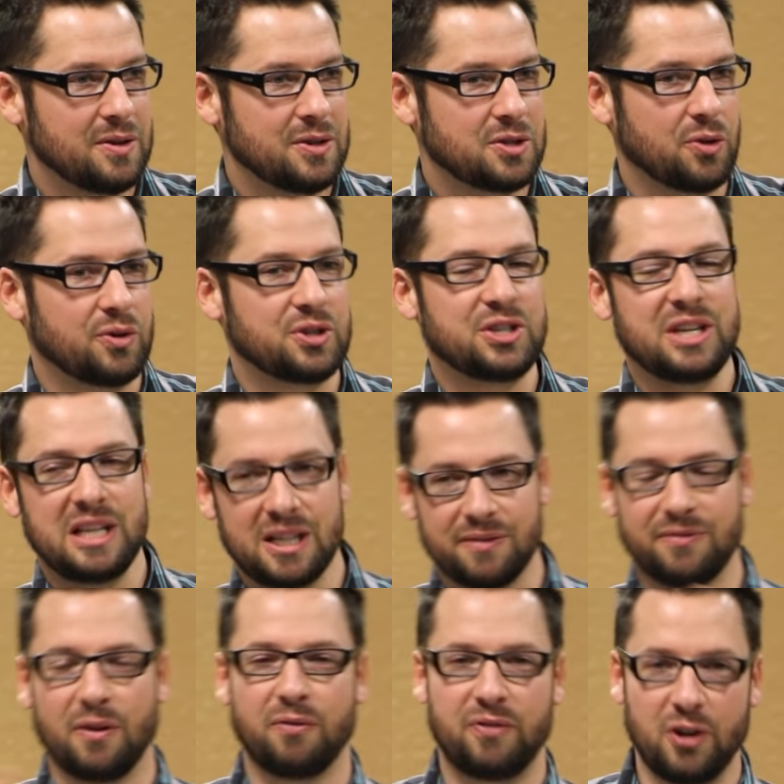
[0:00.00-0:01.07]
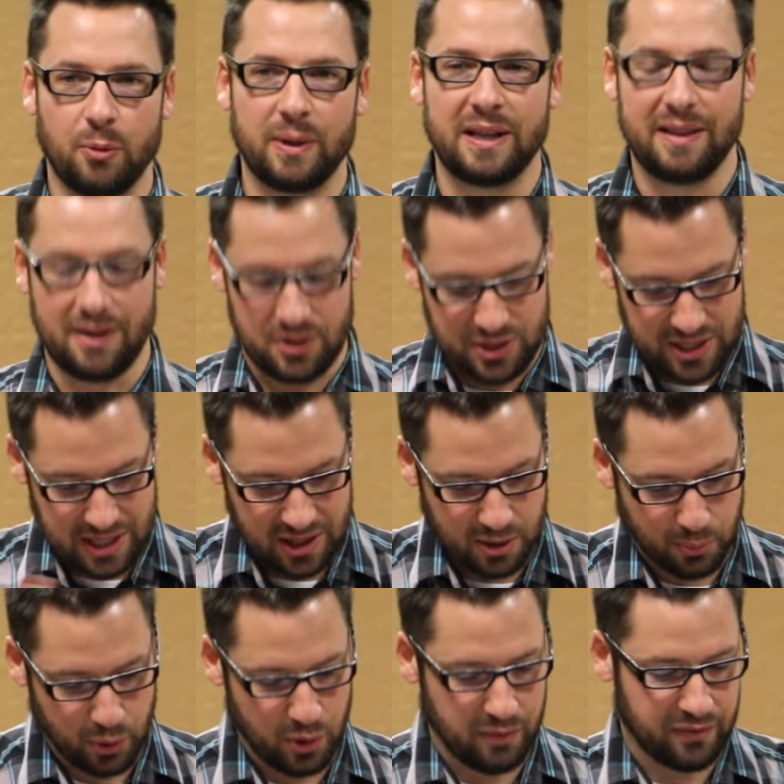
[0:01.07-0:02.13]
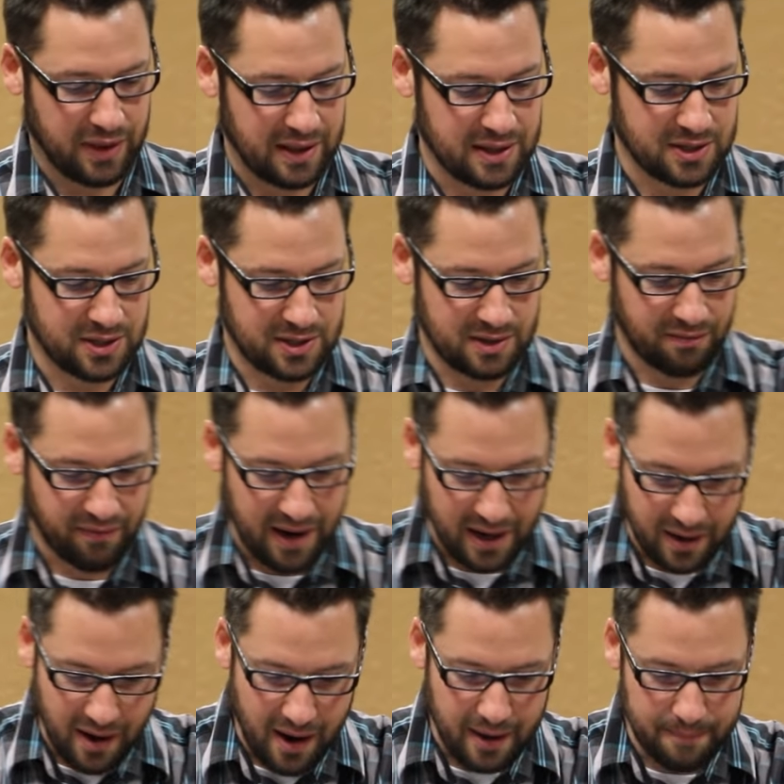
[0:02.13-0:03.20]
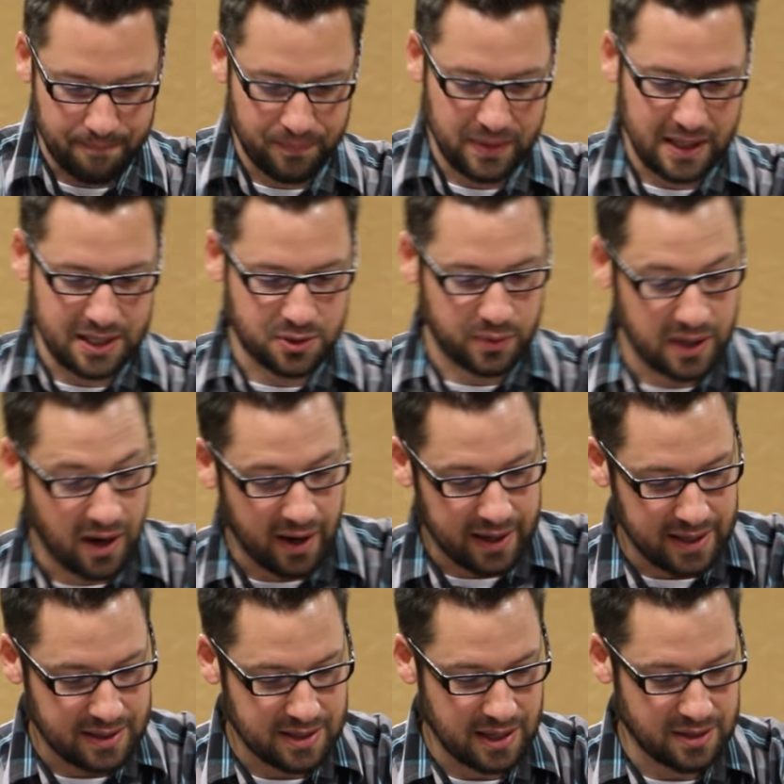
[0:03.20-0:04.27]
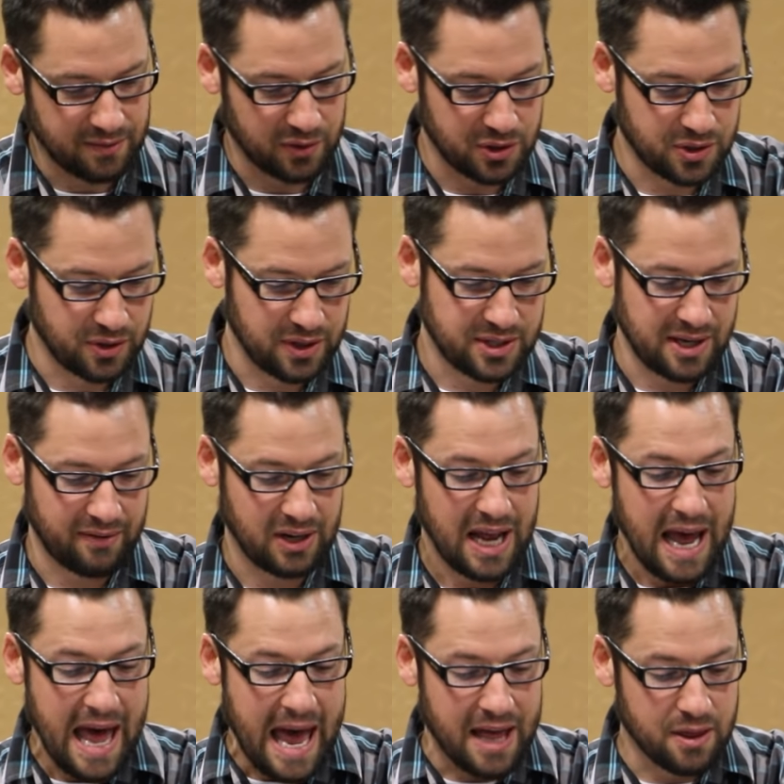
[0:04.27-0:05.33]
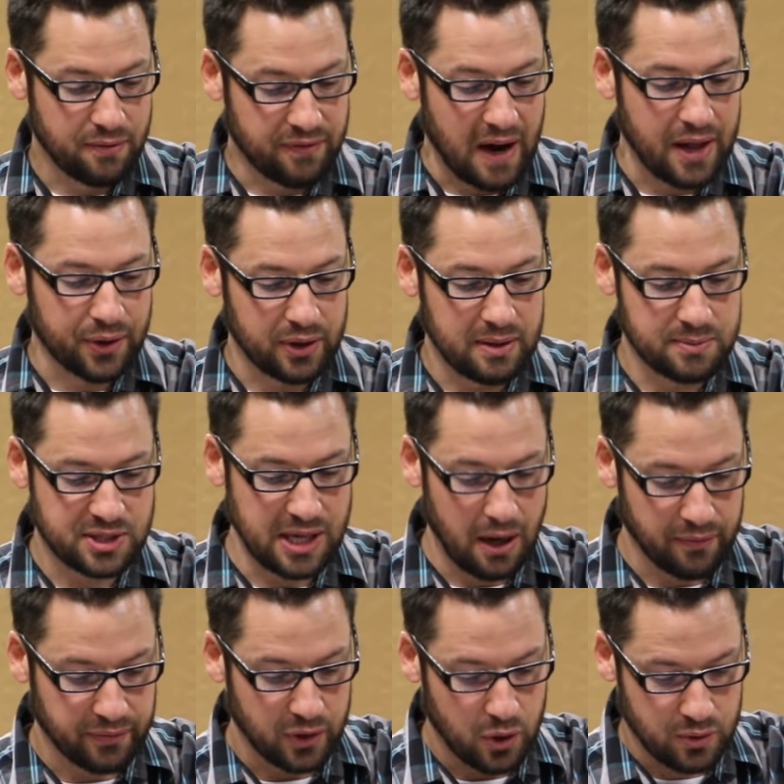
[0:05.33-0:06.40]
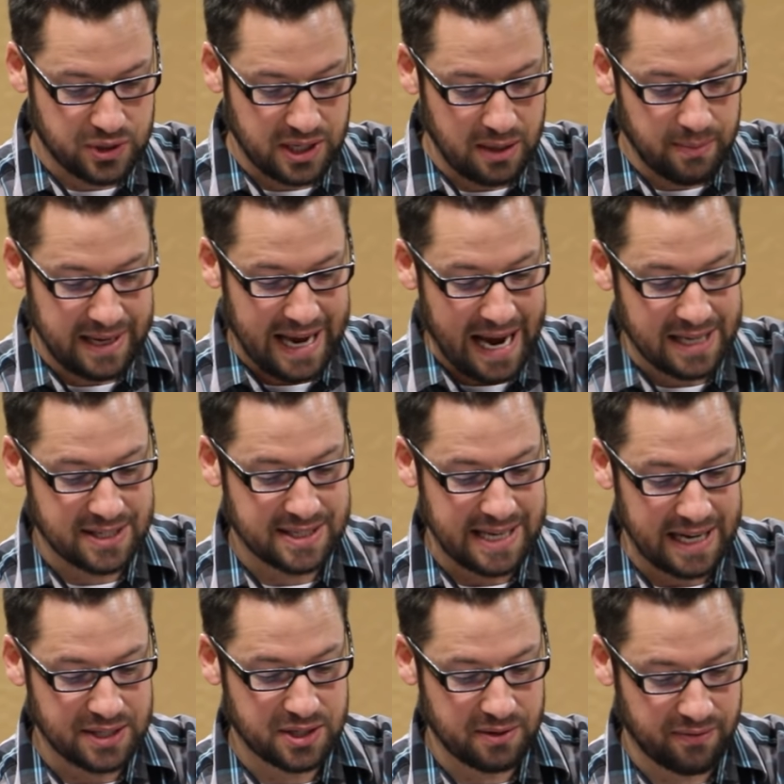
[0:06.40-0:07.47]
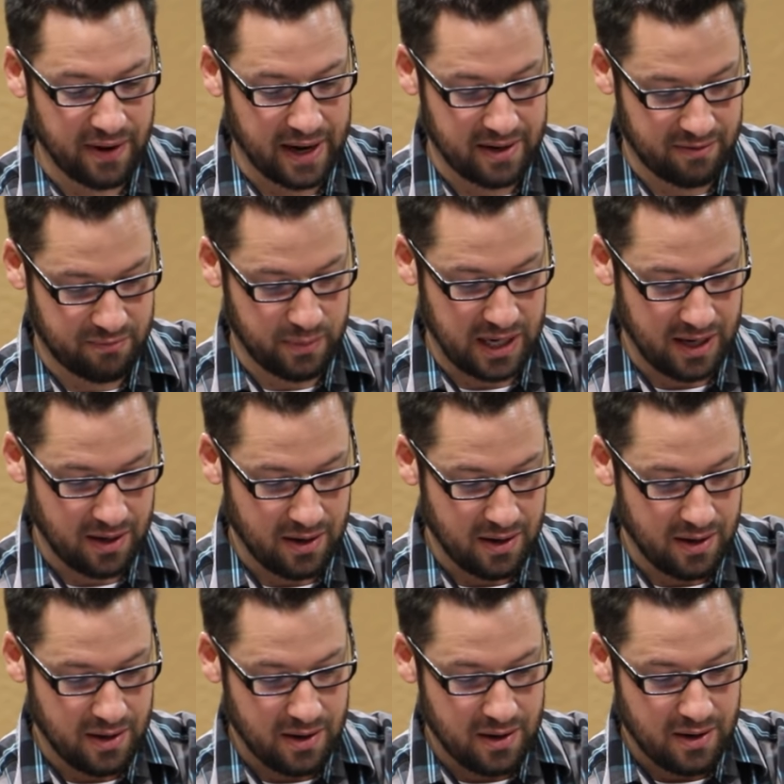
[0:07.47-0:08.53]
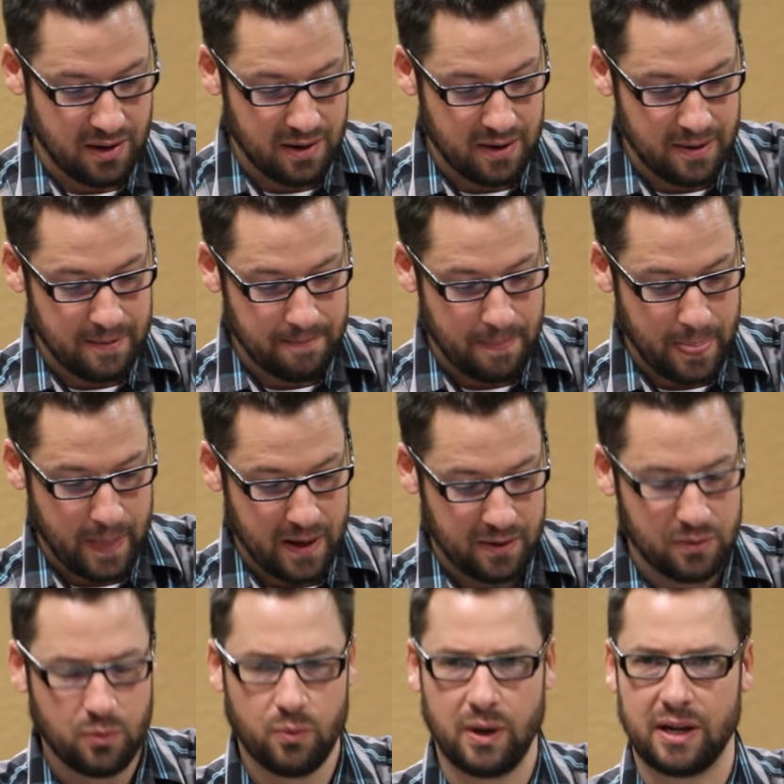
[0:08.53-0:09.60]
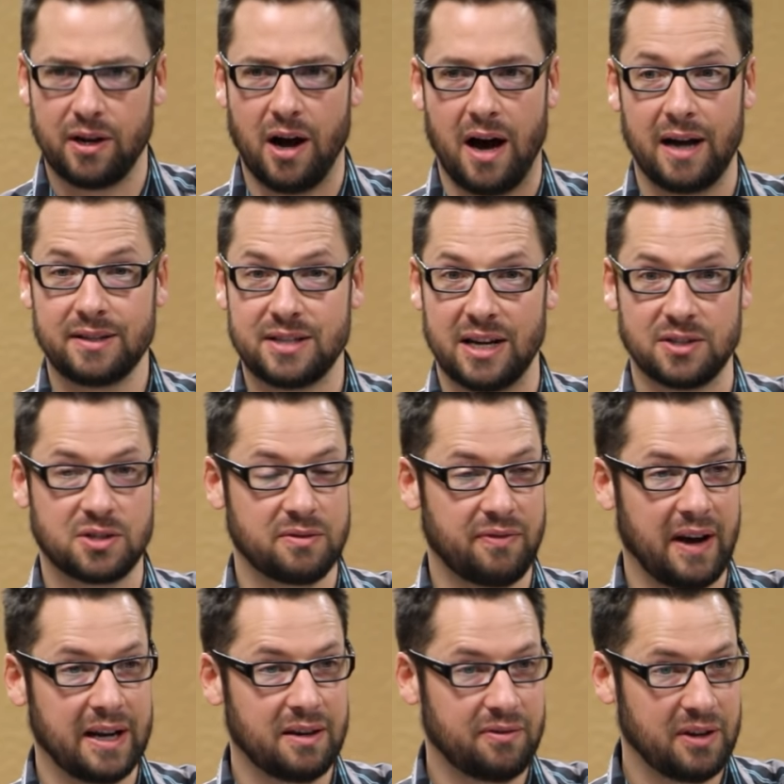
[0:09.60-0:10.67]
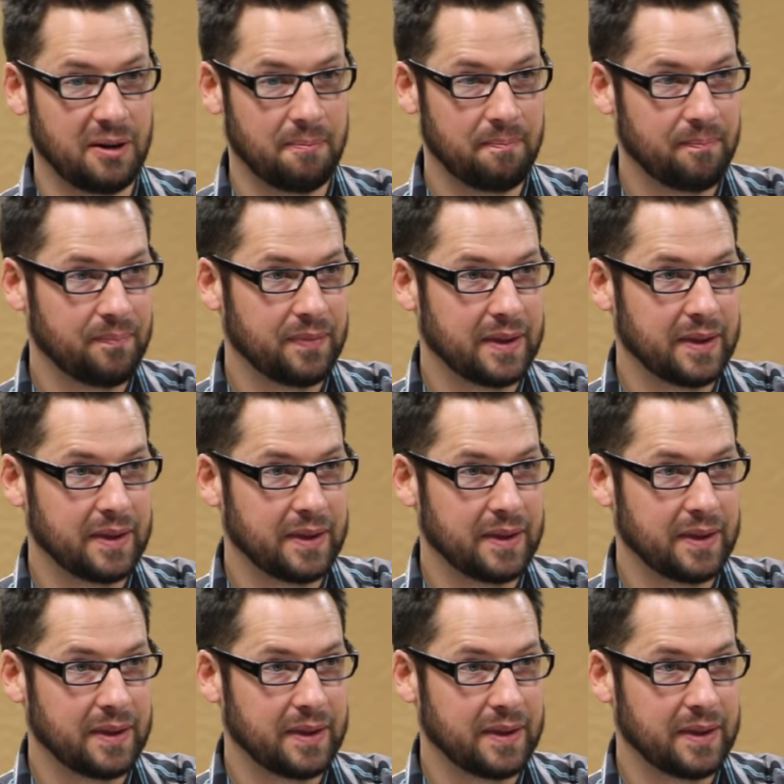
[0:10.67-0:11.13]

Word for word: So they're seeing the fulfillment. They're seeing the proof that this is, in fact, God. Let's read on. He says in verse 37, and the Father himself who sent me has testified of me. What, God testified of him?